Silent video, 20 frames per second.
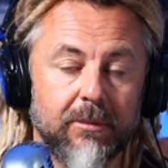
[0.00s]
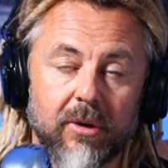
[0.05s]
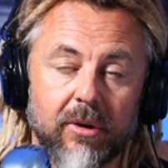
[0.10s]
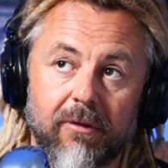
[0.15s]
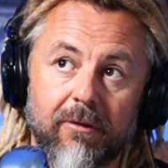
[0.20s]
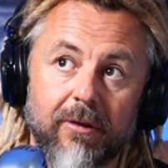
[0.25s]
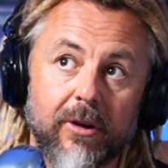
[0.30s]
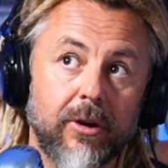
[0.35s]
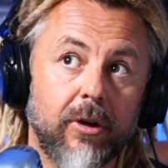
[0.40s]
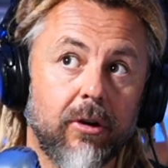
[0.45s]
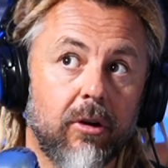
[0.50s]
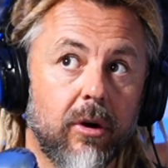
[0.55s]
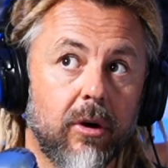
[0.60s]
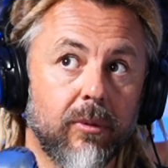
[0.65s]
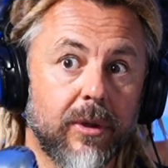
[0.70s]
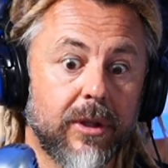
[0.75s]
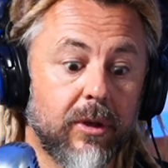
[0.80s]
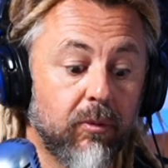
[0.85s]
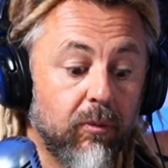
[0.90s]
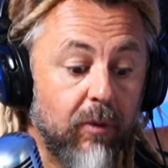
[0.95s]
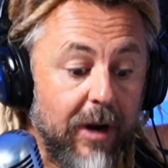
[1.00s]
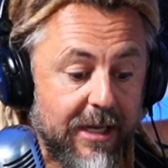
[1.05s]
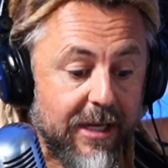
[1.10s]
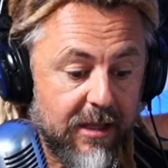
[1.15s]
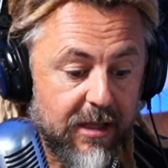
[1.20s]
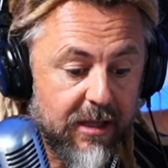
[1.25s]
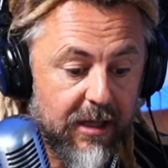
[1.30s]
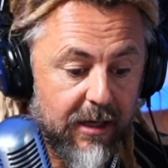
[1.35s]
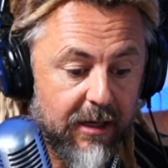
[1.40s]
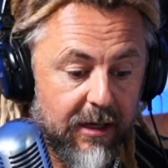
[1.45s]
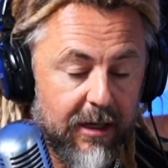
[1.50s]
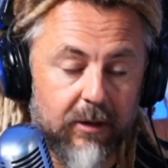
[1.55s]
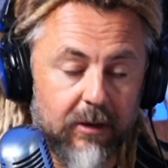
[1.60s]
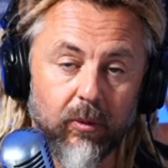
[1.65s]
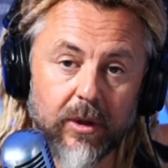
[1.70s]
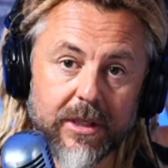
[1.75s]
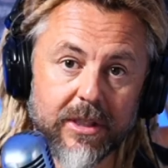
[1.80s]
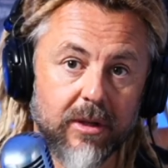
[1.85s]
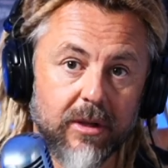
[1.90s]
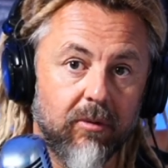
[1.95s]
You'll fill your heart with the right thing. And
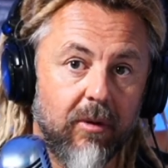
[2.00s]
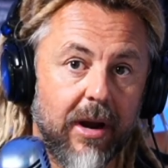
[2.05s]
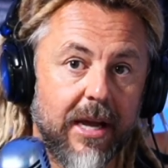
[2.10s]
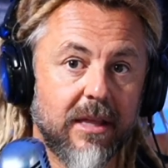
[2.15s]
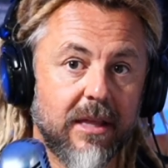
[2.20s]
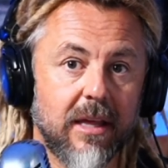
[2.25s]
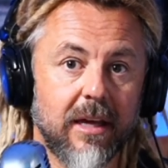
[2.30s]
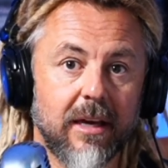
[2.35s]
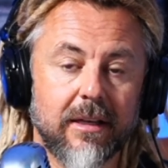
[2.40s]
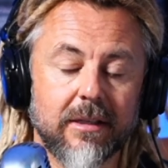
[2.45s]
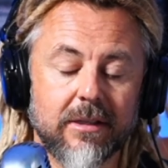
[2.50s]
what is the right thing?